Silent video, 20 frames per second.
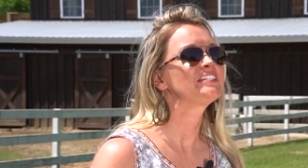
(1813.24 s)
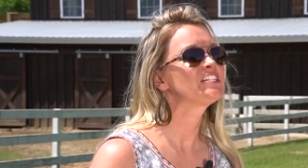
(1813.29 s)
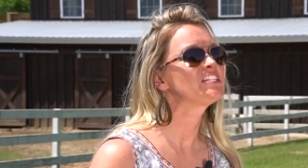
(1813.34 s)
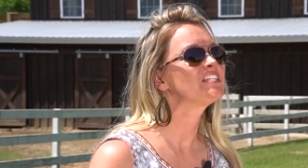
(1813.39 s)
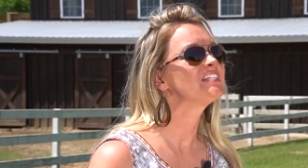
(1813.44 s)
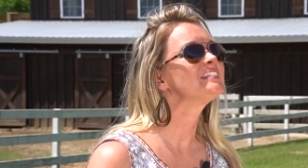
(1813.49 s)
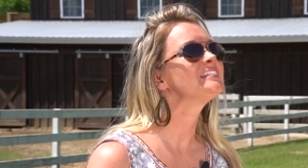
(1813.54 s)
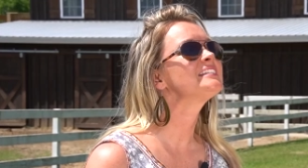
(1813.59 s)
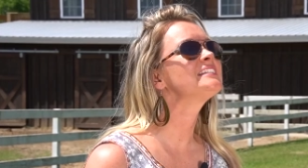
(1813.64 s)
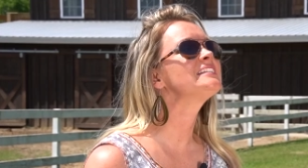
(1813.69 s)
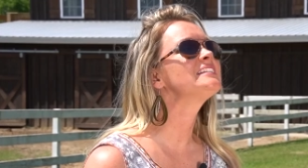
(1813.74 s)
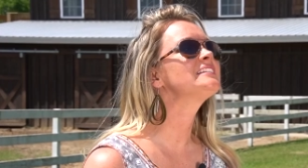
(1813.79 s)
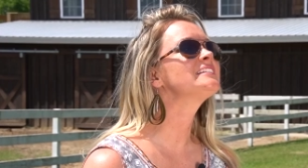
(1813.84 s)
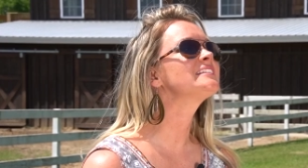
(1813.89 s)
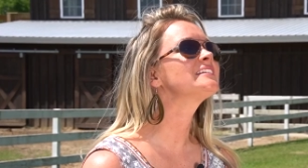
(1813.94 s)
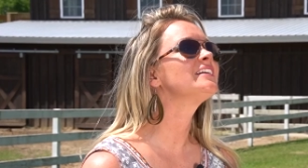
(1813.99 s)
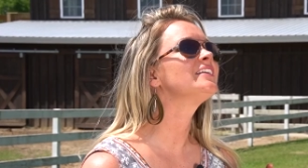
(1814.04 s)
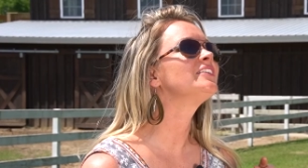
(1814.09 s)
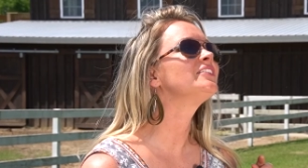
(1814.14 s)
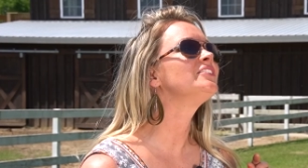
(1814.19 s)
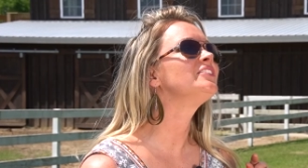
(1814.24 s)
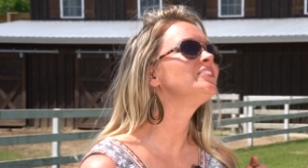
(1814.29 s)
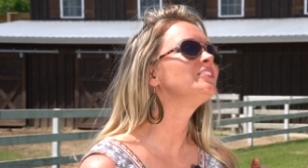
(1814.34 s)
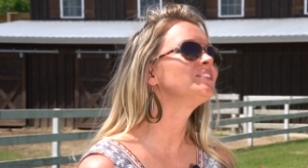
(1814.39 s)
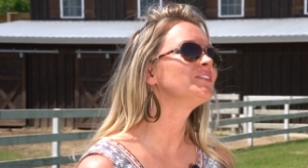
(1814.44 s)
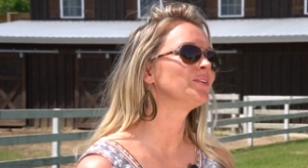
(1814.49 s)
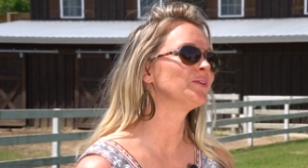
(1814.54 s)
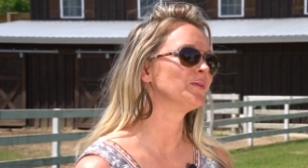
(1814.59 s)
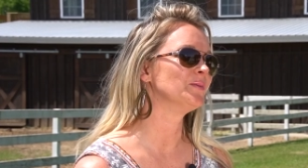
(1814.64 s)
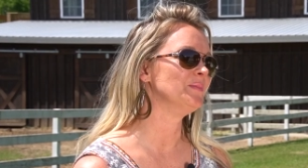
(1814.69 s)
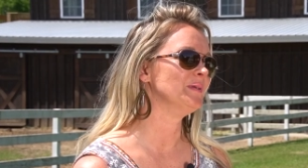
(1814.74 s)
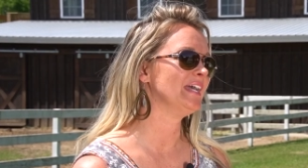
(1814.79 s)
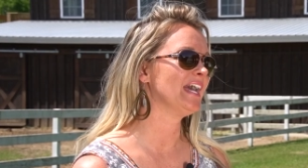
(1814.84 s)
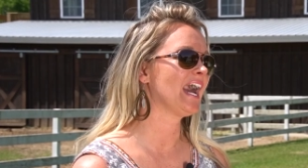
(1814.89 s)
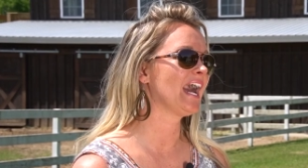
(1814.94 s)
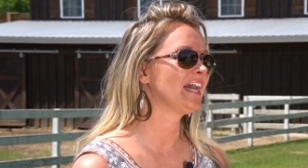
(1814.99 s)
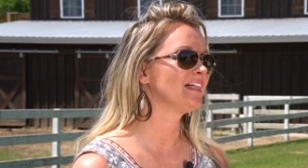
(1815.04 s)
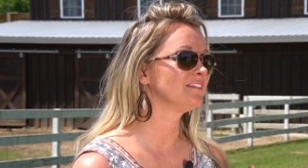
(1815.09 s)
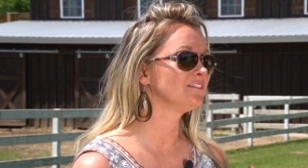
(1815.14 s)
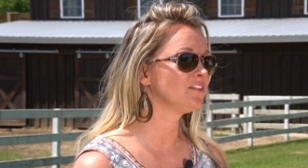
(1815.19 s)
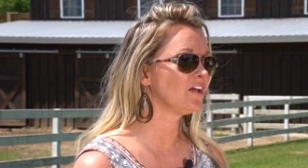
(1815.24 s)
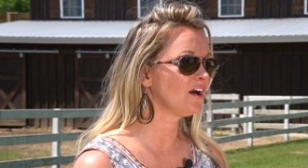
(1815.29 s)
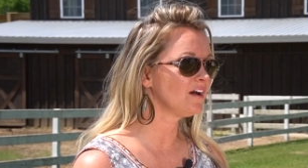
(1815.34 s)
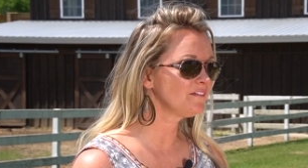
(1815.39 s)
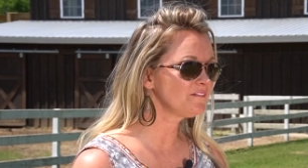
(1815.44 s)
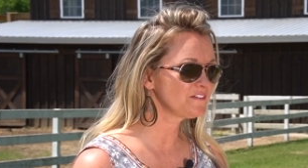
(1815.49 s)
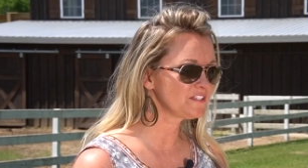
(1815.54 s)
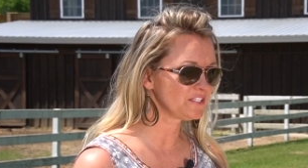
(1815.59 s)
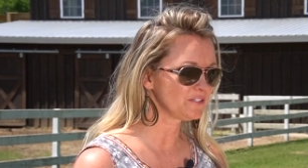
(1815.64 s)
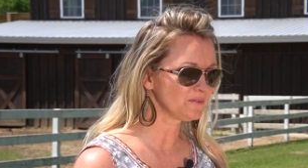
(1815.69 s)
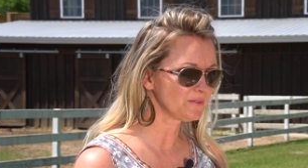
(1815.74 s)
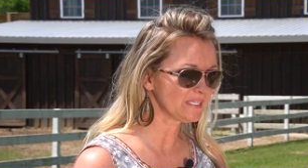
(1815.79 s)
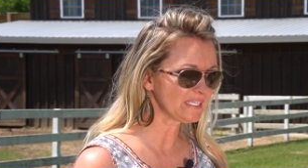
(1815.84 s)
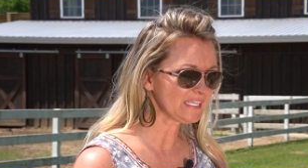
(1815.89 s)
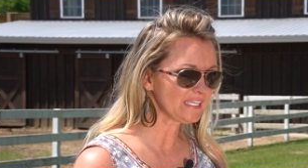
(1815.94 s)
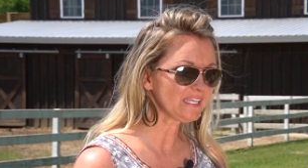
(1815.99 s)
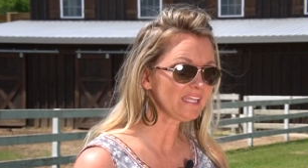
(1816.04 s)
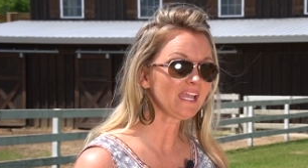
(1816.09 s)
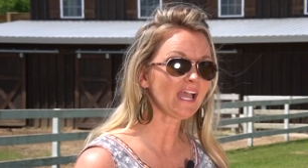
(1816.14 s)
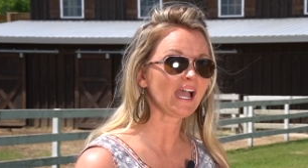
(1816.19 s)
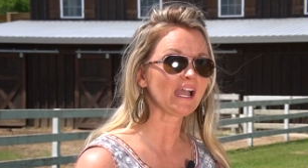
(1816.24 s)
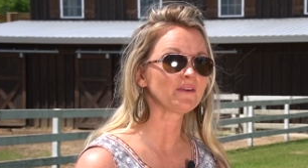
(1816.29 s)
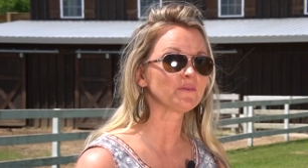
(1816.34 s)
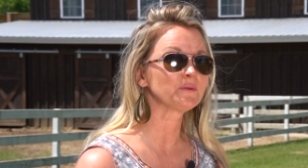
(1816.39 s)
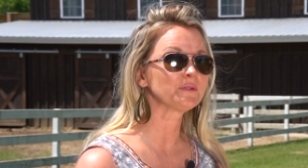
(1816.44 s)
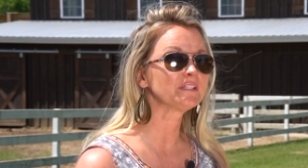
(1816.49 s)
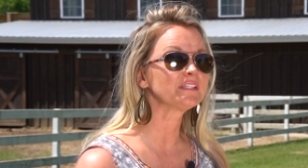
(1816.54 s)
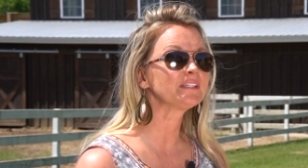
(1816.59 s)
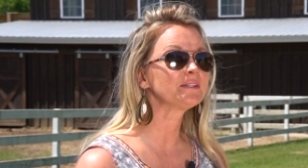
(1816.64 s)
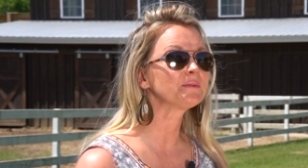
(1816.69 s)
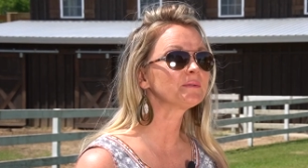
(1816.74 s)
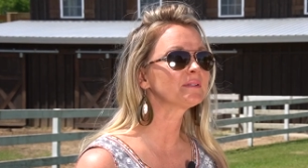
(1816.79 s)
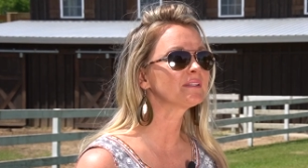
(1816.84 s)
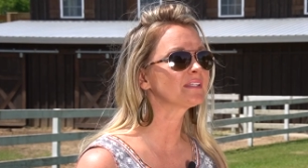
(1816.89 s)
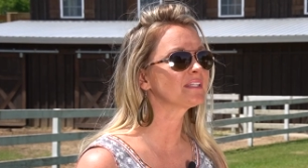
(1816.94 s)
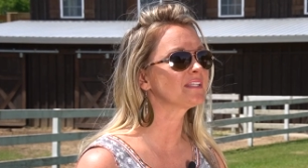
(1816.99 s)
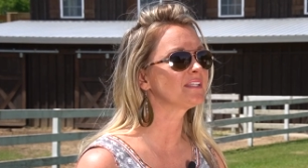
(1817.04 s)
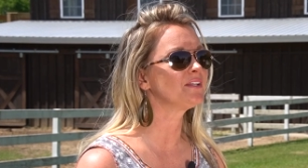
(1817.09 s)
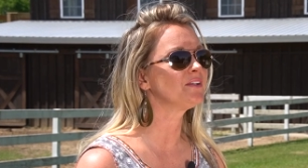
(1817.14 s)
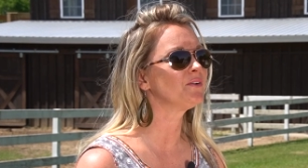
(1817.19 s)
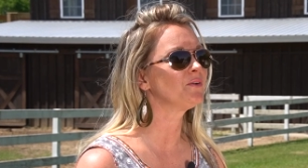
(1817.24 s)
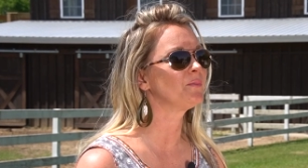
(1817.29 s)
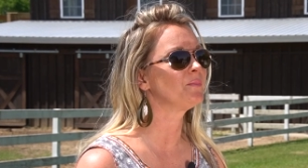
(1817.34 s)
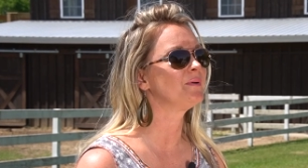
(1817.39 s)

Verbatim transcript: Just a little bit. I love doing it. I really, really do.